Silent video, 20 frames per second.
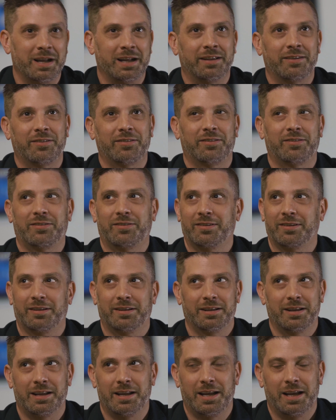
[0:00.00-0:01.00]
It's
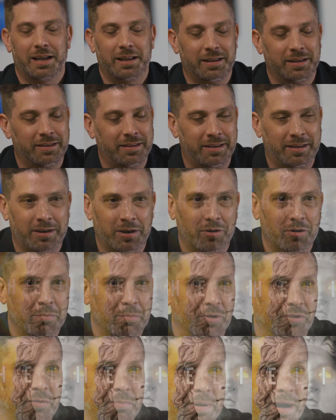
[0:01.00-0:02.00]
they're
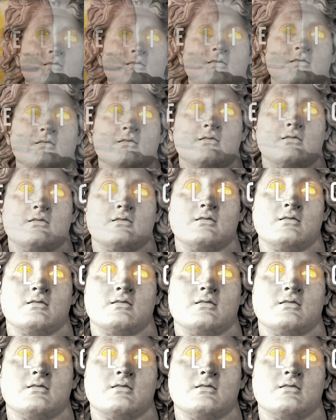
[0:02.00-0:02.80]
almost parallel.